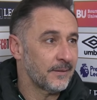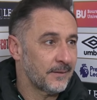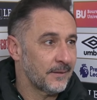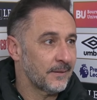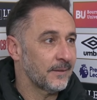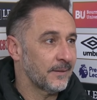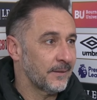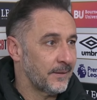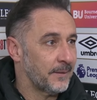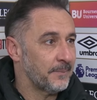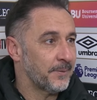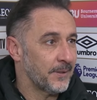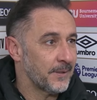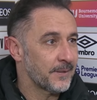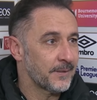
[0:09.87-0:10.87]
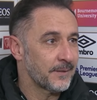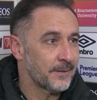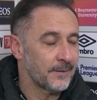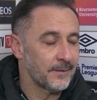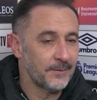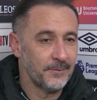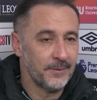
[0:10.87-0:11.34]
3 points
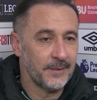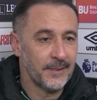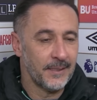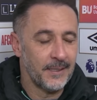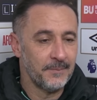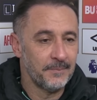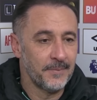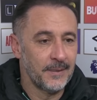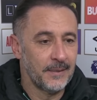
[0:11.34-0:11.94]
to win the game.